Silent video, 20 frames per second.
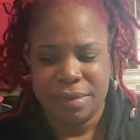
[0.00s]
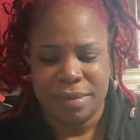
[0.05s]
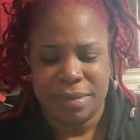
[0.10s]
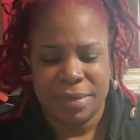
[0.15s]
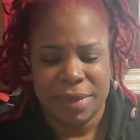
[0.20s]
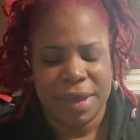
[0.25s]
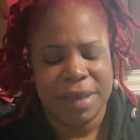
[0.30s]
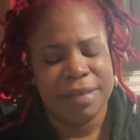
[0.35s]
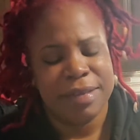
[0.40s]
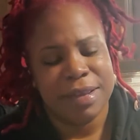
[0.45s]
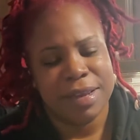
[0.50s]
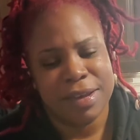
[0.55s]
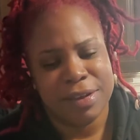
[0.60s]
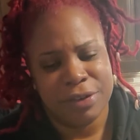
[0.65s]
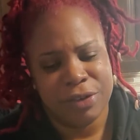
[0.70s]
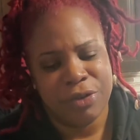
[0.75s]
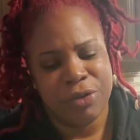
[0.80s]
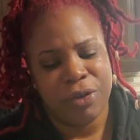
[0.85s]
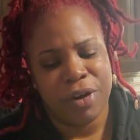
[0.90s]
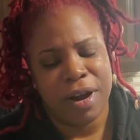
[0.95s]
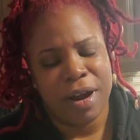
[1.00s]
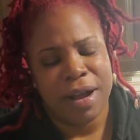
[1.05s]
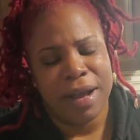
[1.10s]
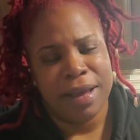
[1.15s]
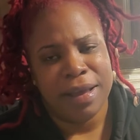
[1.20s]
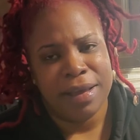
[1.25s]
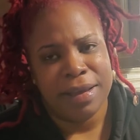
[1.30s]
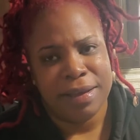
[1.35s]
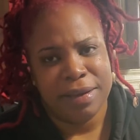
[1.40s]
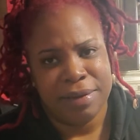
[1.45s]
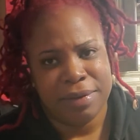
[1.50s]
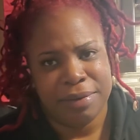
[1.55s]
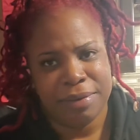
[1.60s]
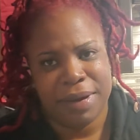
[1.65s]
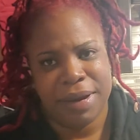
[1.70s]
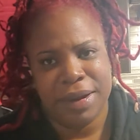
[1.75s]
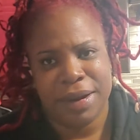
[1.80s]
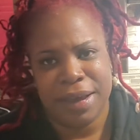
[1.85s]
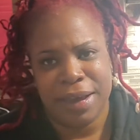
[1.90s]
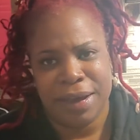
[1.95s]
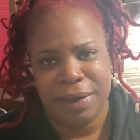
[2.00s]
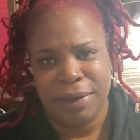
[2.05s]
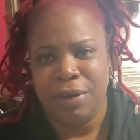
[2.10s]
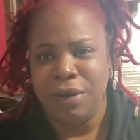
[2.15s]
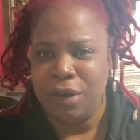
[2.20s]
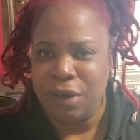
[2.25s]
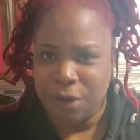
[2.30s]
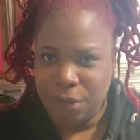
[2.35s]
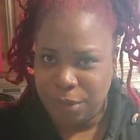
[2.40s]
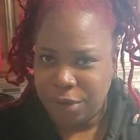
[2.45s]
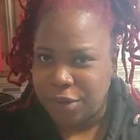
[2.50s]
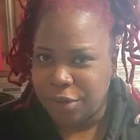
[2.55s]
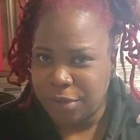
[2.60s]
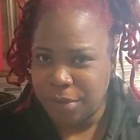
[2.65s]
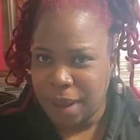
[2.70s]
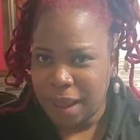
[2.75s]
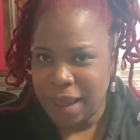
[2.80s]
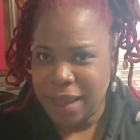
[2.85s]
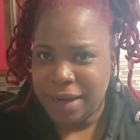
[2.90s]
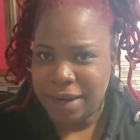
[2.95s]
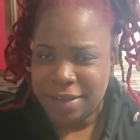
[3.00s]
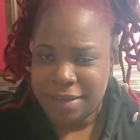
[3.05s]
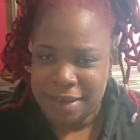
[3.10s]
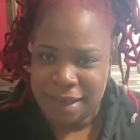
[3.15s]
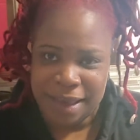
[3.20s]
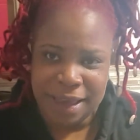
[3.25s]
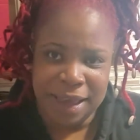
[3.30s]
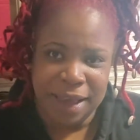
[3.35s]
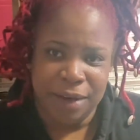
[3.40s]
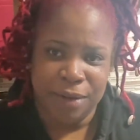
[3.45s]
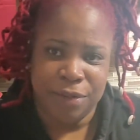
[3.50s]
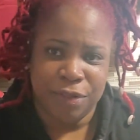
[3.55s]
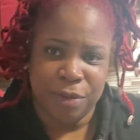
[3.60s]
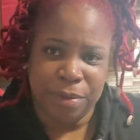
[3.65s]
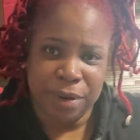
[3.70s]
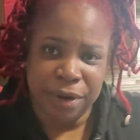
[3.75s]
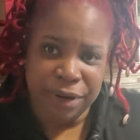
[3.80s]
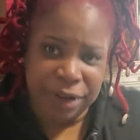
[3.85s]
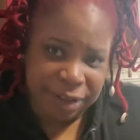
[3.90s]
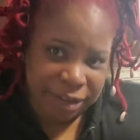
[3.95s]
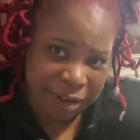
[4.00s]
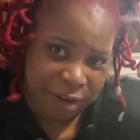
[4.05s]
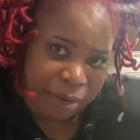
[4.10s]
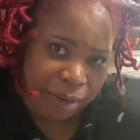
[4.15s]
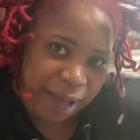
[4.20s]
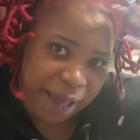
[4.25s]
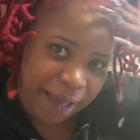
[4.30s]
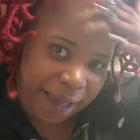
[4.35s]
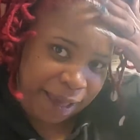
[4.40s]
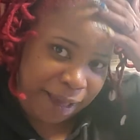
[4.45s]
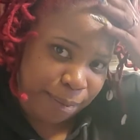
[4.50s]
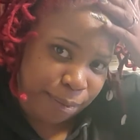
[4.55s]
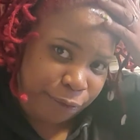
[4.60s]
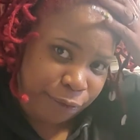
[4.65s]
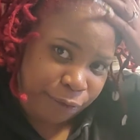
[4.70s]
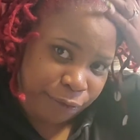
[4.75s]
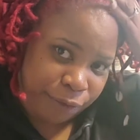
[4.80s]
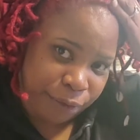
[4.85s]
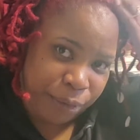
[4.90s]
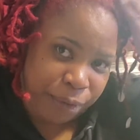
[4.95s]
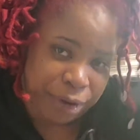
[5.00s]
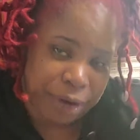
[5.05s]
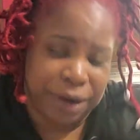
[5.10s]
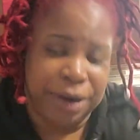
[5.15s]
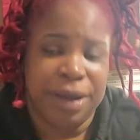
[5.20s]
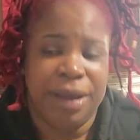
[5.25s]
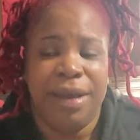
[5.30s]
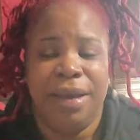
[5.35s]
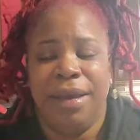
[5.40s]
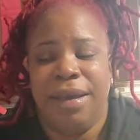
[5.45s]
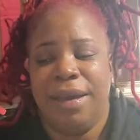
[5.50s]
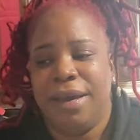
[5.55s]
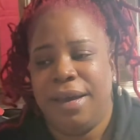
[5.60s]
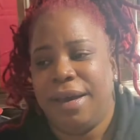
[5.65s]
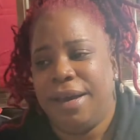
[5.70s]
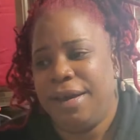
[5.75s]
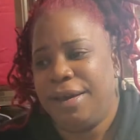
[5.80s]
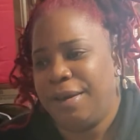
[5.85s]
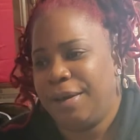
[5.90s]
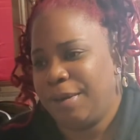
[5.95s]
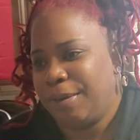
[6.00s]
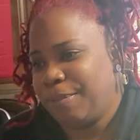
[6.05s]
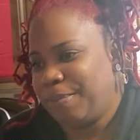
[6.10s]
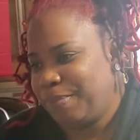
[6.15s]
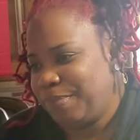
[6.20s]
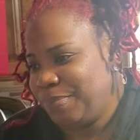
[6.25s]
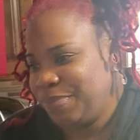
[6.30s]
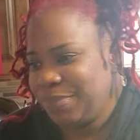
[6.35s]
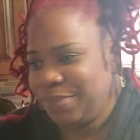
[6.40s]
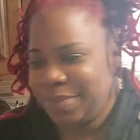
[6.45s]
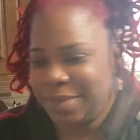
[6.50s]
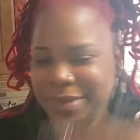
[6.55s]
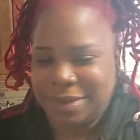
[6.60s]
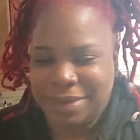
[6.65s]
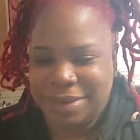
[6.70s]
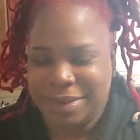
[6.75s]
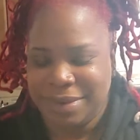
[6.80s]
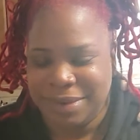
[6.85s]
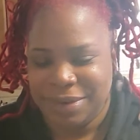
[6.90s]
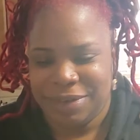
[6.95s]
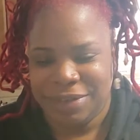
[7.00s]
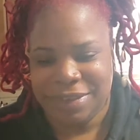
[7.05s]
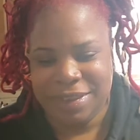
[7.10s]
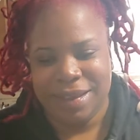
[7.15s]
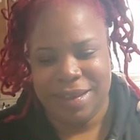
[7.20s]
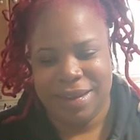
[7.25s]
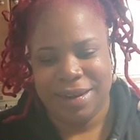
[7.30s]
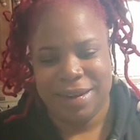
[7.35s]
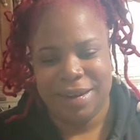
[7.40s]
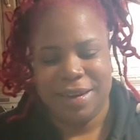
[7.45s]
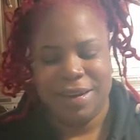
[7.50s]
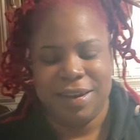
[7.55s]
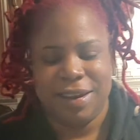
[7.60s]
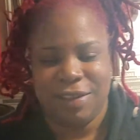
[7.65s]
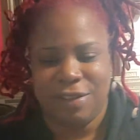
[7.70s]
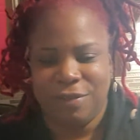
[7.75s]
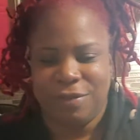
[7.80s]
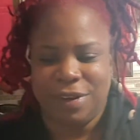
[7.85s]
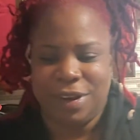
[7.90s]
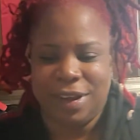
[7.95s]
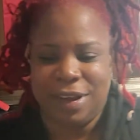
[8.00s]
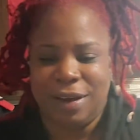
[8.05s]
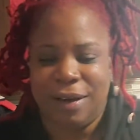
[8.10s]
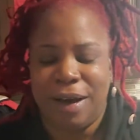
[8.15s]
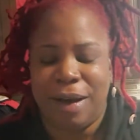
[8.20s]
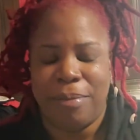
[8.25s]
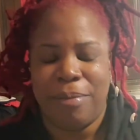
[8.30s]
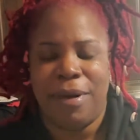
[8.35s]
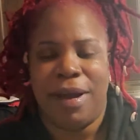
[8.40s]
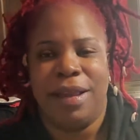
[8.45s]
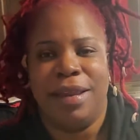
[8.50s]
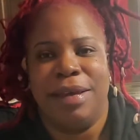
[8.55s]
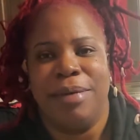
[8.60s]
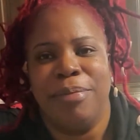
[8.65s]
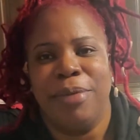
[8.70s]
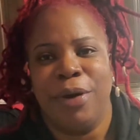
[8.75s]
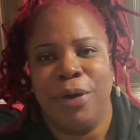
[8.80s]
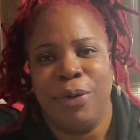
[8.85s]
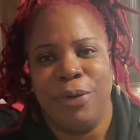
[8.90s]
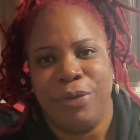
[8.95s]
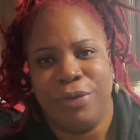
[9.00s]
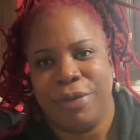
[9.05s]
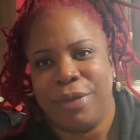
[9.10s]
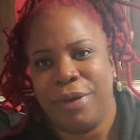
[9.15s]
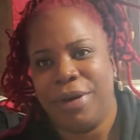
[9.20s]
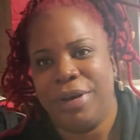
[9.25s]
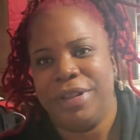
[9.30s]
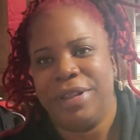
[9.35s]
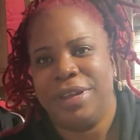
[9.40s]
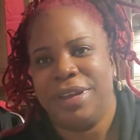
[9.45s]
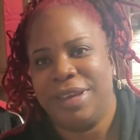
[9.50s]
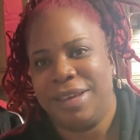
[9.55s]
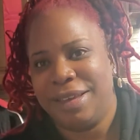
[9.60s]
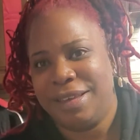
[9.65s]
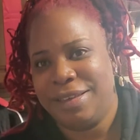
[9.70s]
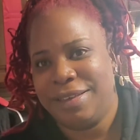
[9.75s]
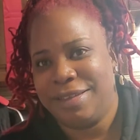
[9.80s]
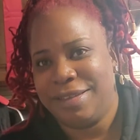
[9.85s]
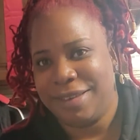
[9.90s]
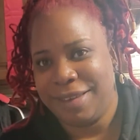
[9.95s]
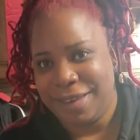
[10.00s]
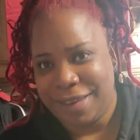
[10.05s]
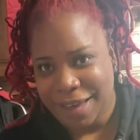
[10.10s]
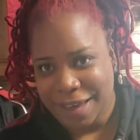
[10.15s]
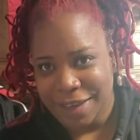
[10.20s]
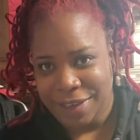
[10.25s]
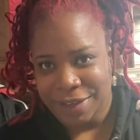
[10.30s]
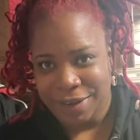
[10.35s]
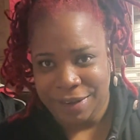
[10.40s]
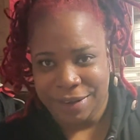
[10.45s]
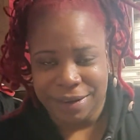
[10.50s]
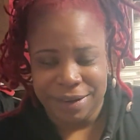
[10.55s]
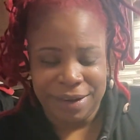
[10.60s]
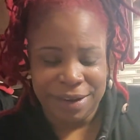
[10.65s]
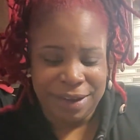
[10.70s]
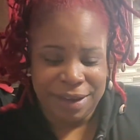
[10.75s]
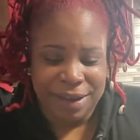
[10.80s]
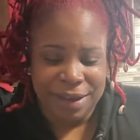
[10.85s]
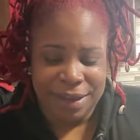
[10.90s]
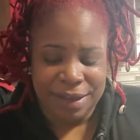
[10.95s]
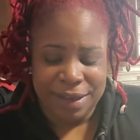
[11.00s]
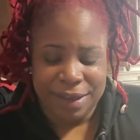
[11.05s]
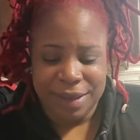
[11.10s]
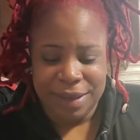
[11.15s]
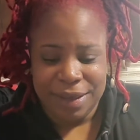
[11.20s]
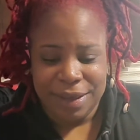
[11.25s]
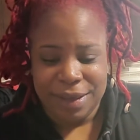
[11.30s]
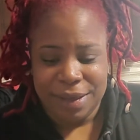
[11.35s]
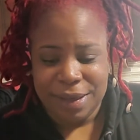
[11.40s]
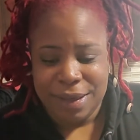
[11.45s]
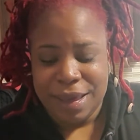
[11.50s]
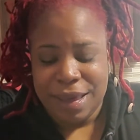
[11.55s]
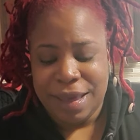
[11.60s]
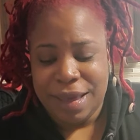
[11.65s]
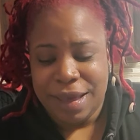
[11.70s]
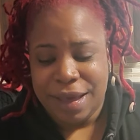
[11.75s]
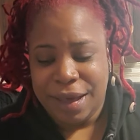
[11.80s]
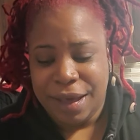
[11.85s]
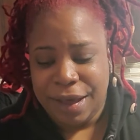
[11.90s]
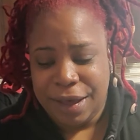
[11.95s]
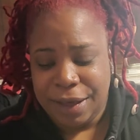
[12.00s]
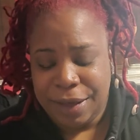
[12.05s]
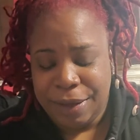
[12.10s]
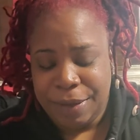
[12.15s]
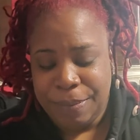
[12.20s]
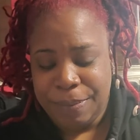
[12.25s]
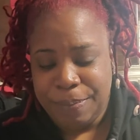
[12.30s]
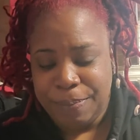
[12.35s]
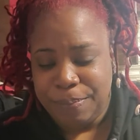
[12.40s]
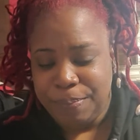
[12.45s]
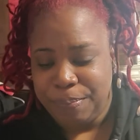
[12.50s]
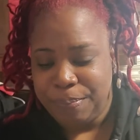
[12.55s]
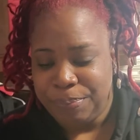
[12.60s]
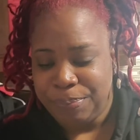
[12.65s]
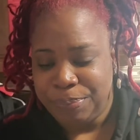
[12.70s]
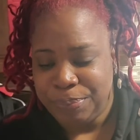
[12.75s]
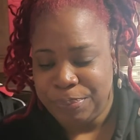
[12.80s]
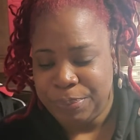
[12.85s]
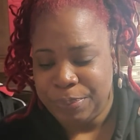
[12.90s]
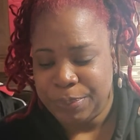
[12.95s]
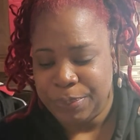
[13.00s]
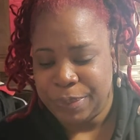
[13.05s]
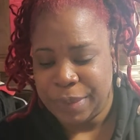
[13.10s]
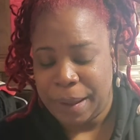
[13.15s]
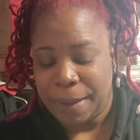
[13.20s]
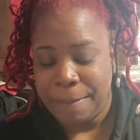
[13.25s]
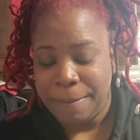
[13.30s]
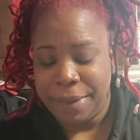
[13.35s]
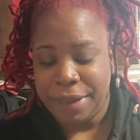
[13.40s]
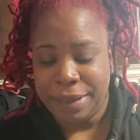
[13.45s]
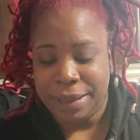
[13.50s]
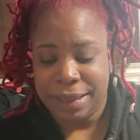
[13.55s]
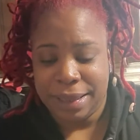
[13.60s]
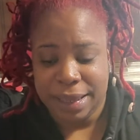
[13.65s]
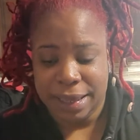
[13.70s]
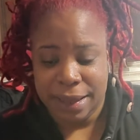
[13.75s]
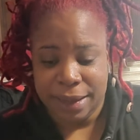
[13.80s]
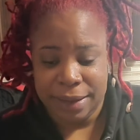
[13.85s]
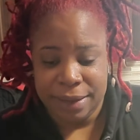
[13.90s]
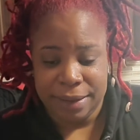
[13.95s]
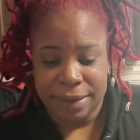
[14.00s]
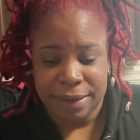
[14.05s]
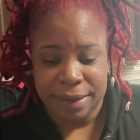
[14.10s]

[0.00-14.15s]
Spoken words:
Because it is dry right now, which is why I had to take out the ponytail I had before. You'll see it in another video. I'll probably post all of these together. But yeah,